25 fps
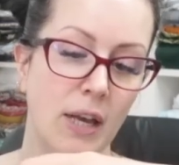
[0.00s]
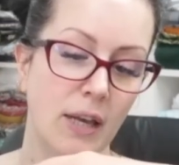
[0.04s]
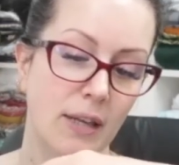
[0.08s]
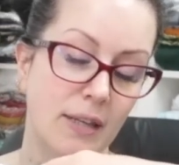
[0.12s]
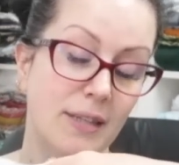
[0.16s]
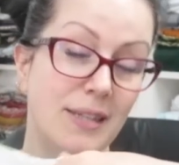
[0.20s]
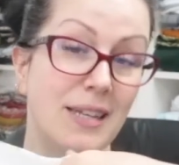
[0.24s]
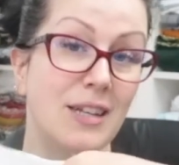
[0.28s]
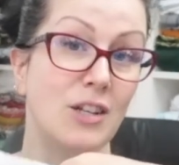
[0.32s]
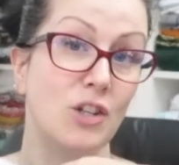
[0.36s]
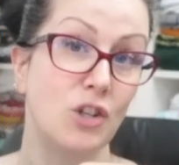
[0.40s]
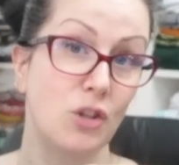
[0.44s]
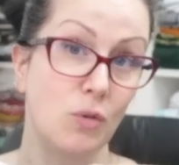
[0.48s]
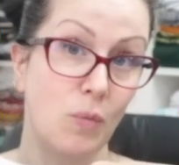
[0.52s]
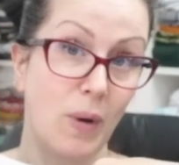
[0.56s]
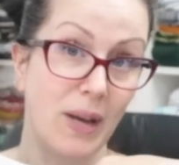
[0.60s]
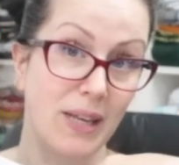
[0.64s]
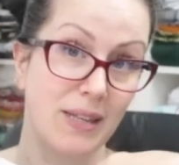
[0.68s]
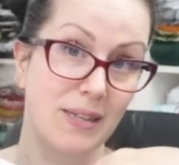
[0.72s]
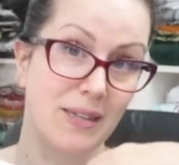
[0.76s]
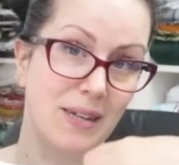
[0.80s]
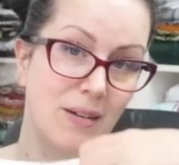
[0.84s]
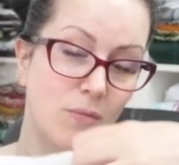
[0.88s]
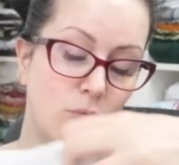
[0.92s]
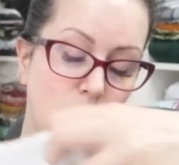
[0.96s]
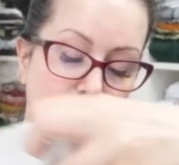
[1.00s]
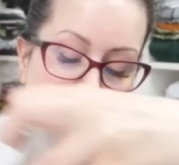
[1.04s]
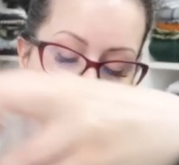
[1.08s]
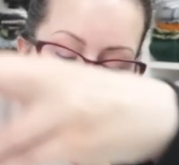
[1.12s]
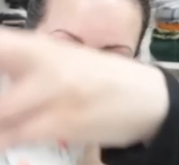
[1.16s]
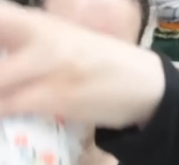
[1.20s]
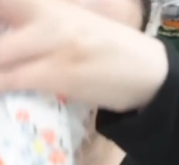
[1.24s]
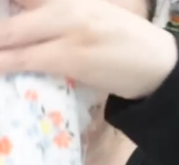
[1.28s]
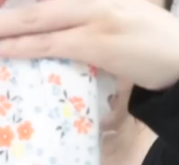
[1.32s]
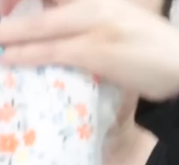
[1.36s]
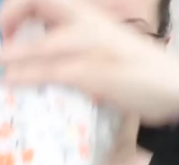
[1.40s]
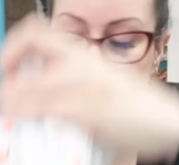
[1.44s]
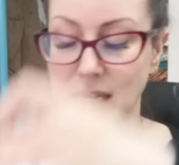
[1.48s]
cinch the waist in with
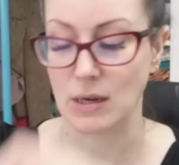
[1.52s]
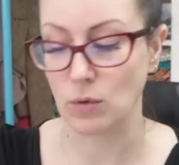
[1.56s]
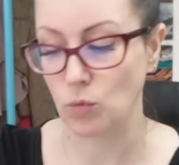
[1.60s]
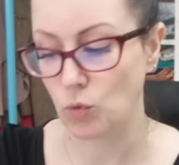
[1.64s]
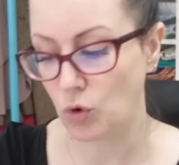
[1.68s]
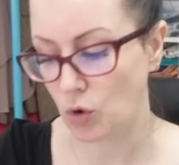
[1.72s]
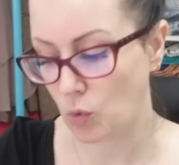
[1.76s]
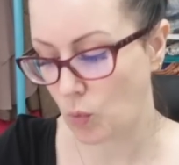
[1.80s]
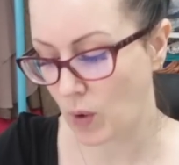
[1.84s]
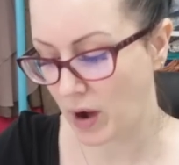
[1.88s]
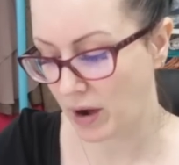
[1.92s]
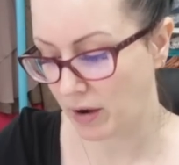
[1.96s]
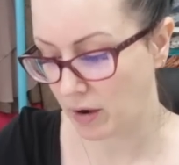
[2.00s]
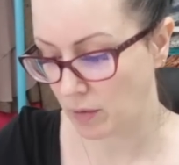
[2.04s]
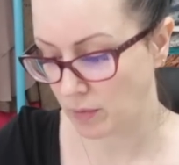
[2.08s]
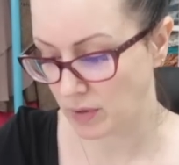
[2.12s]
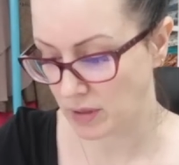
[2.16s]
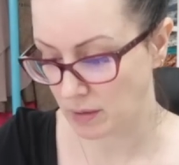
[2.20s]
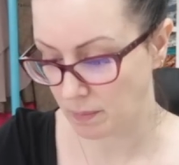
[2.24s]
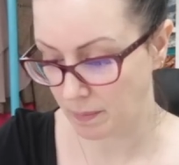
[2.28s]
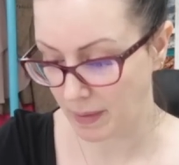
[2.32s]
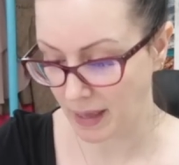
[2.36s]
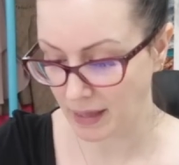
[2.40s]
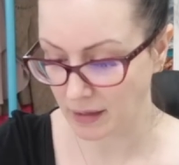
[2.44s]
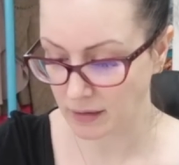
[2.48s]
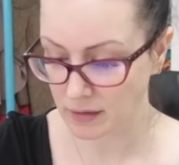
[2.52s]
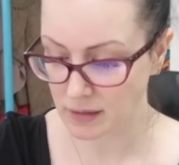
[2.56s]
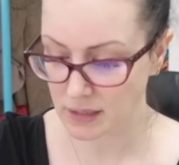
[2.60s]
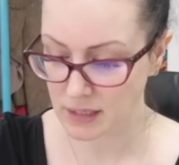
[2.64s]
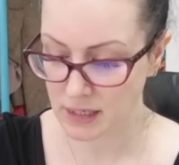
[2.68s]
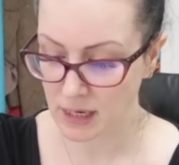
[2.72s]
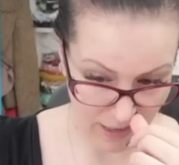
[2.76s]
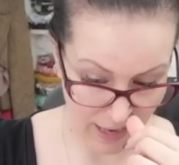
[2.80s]
if I didn't want to wear it with a belt.